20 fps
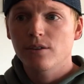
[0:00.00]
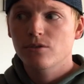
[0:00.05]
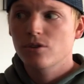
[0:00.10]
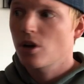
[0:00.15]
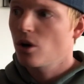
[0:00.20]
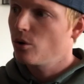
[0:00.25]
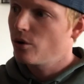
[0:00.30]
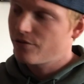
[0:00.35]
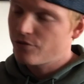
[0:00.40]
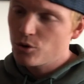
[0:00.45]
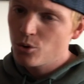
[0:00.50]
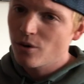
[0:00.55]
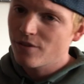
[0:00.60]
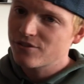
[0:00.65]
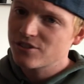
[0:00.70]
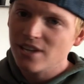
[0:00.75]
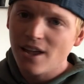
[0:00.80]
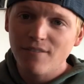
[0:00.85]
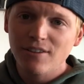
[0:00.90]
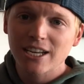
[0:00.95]
So if you have
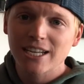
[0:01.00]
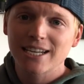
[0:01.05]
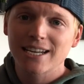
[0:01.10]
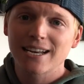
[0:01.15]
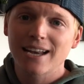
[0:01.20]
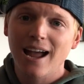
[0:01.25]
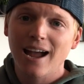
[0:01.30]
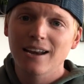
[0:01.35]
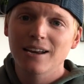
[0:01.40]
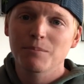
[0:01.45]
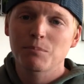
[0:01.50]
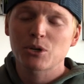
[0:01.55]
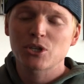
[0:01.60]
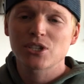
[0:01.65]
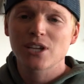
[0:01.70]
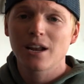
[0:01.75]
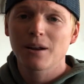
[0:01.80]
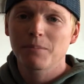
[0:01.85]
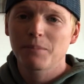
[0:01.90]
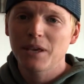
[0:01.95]
70 to
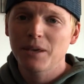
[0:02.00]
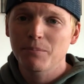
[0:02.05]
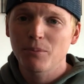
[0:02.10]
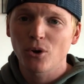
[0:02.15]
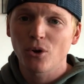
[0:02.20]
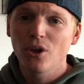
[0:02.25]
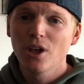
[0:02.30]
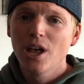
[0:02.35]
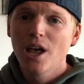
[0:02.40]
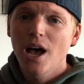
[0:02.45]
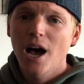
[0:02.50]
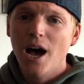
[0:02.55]
90% of people